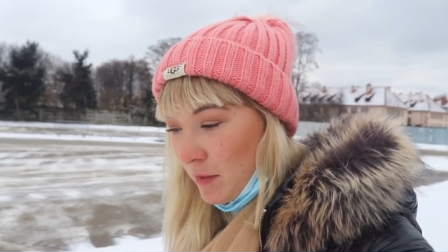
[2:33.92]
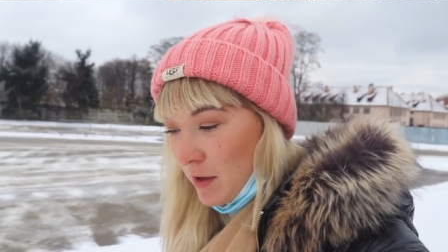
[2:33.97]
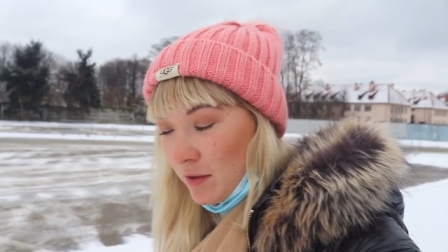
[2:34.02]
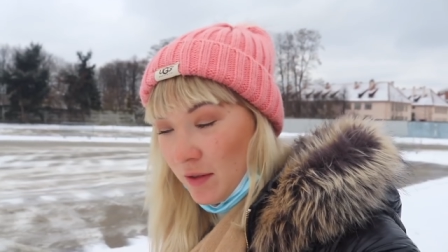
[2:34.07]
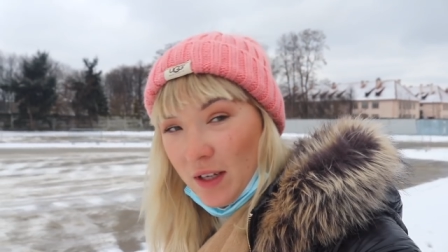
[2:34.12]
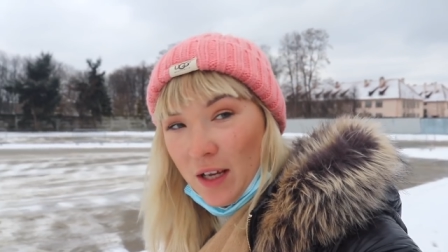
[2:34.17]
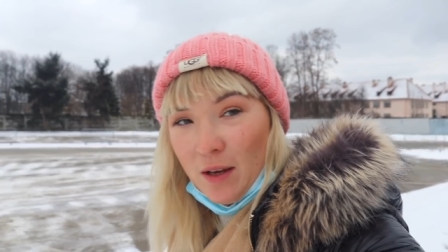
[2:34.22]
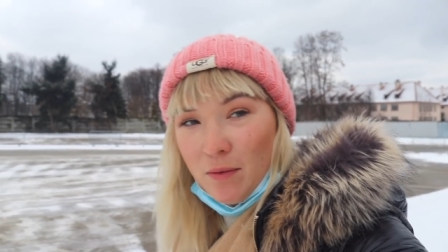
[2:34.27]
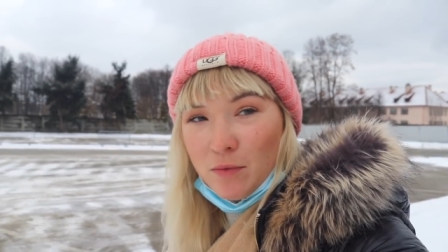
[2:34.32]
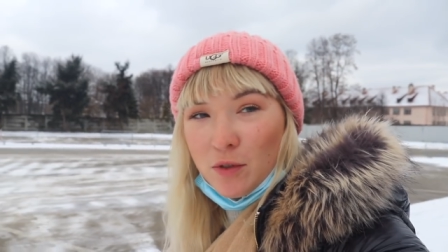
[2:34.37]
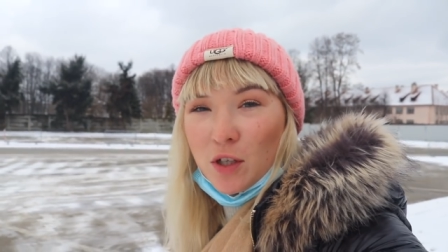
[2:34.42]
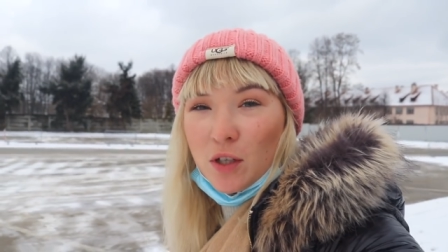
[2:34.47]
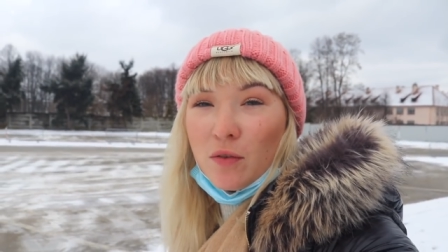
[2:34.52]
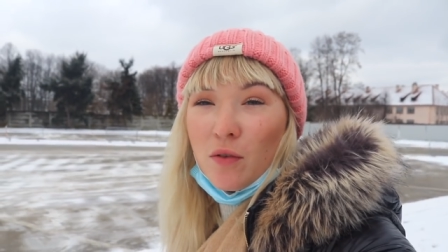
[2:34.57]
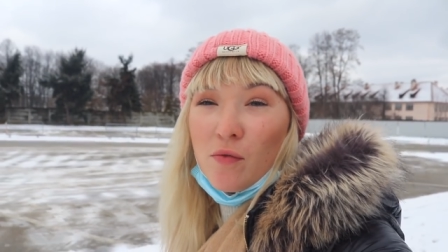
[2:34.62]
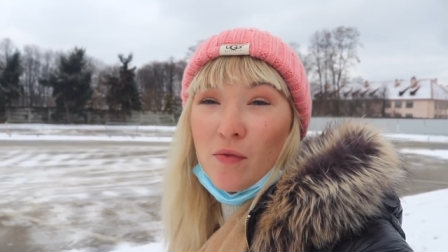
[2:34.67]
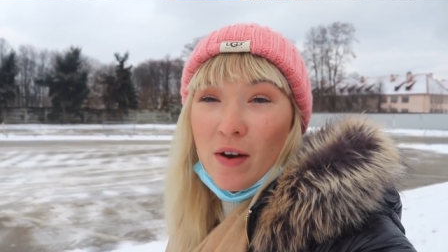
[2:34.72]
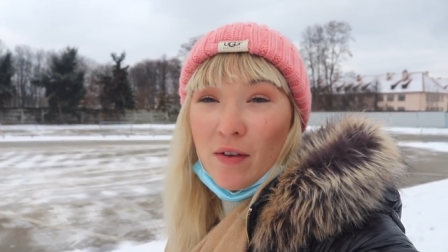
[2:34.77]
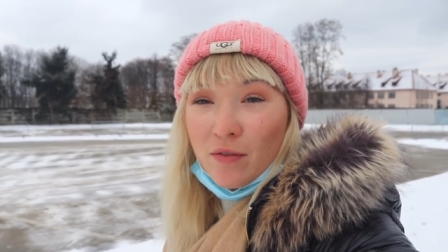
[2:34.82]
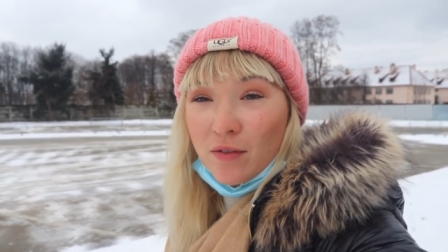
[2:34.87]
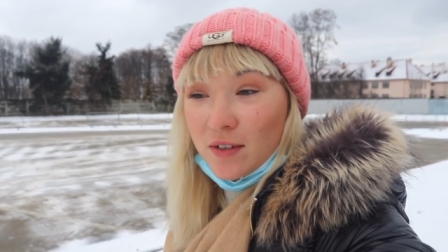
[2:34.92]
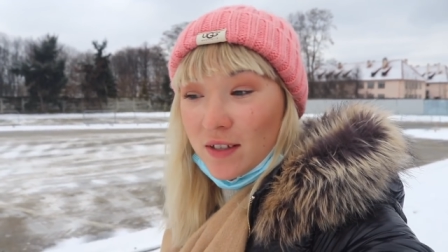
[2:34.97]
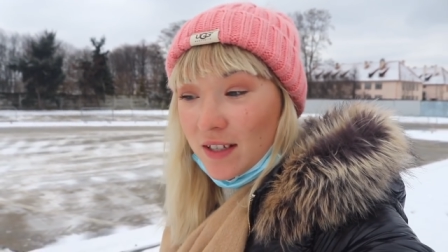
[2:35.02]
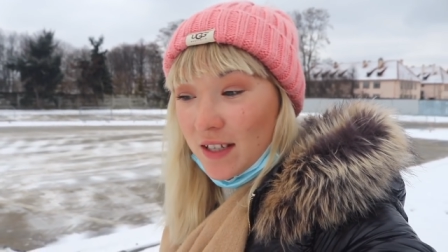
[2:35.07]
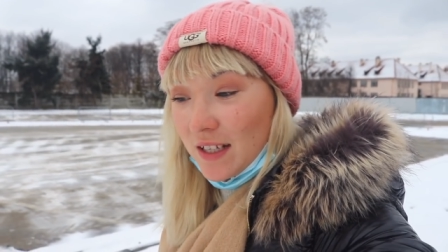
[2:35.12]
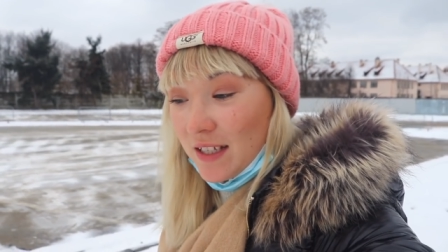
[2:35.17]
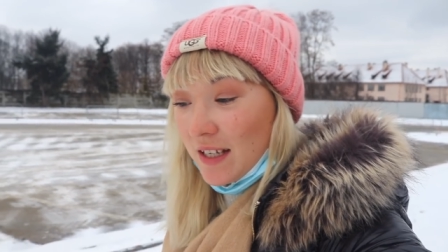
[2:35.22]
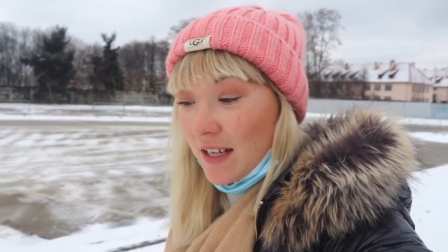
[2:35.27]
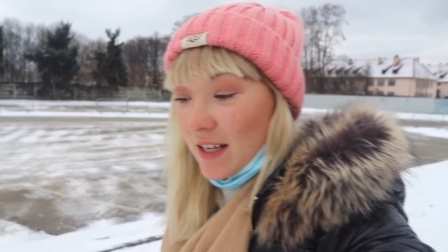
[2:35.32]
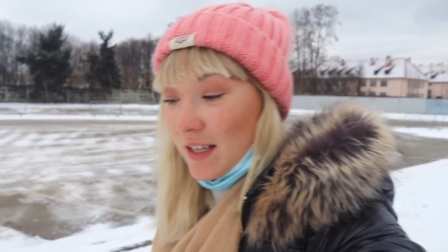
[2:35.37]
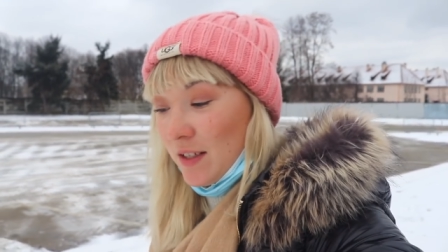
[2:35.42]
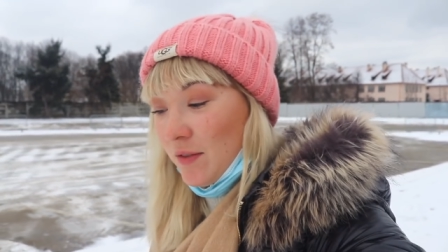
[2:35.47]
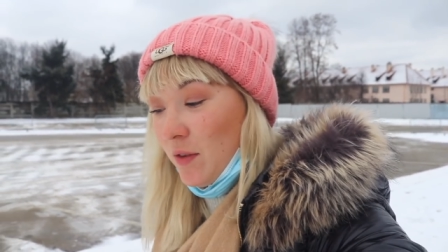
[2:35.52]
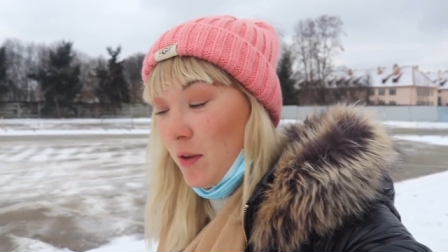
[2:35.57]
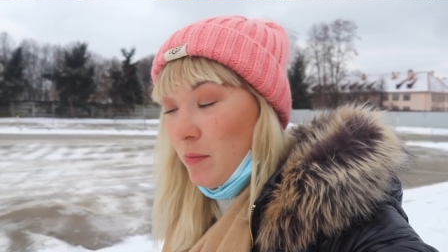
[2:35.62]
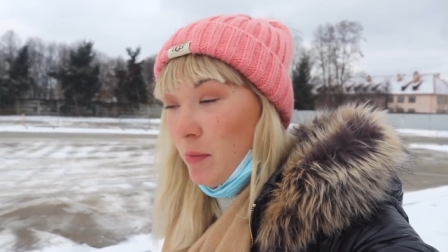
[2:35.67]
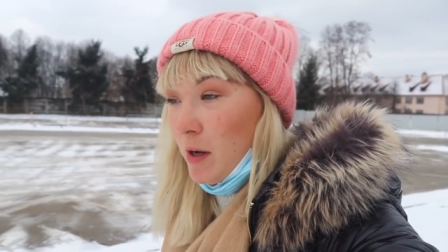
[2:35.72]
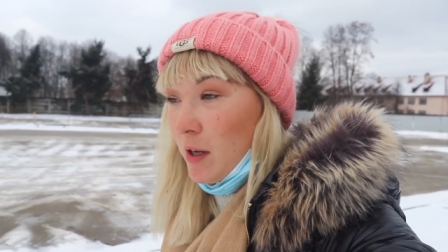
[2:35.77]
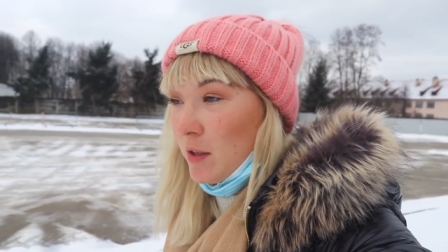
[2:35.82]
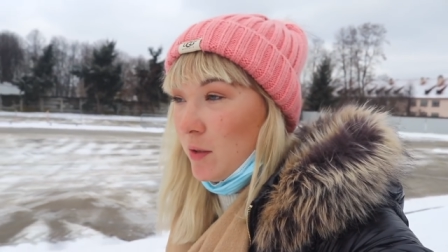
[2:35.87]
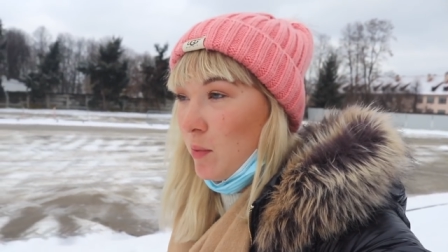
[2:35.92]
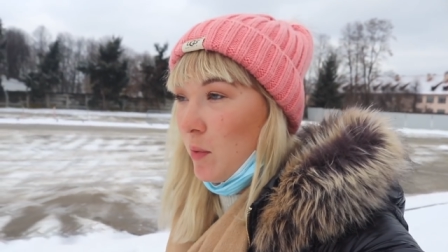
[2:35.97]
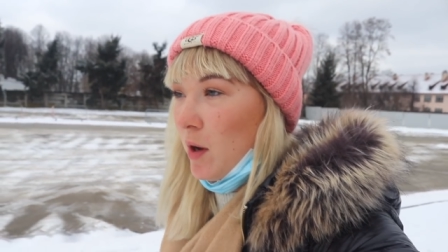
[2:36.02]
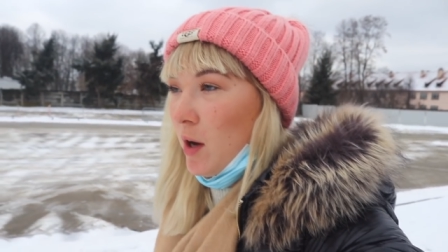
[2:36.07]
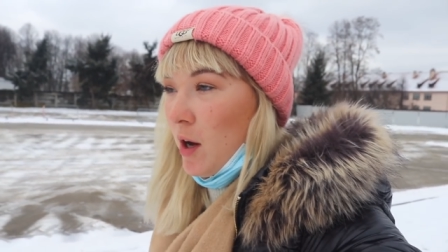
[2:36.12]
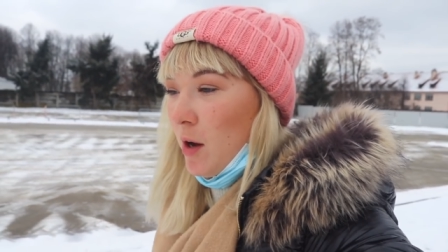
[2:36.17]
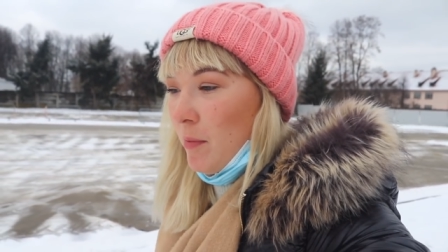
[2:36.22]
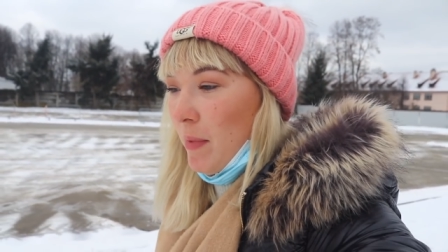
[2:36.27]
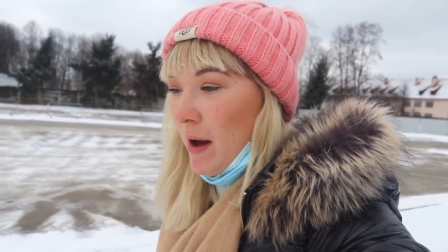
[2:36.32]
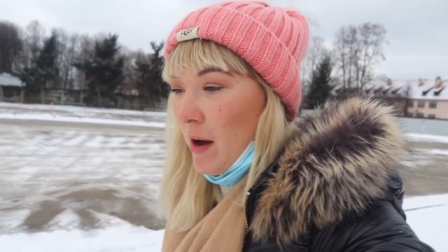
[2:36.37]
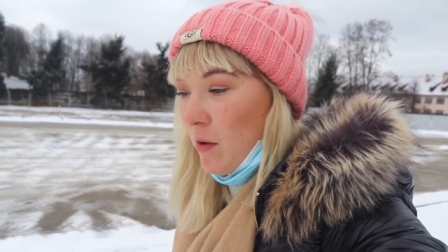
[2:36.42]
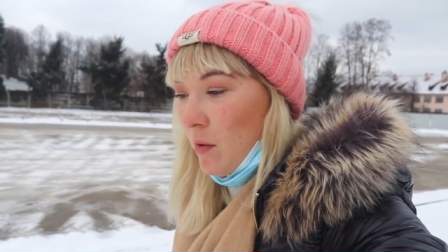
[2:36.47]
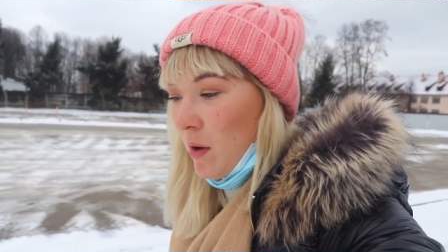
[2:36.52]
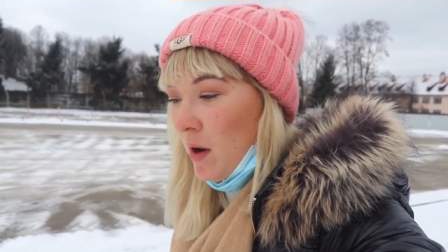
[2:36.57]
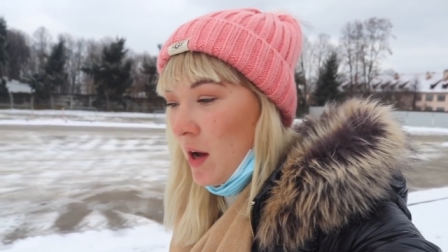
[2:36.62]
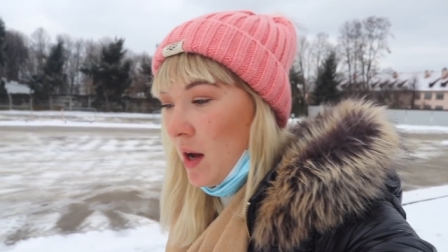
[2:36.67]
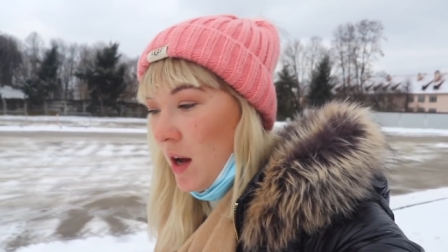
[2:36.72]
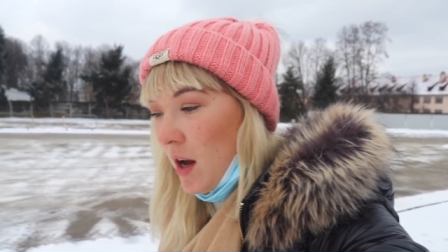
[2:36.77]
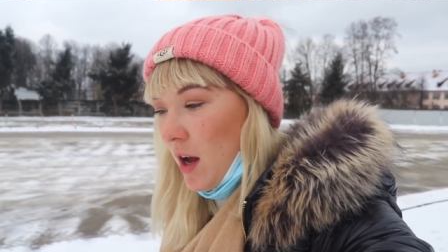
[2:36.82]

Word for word: Museum. Just for reference, the tickets for the bus were about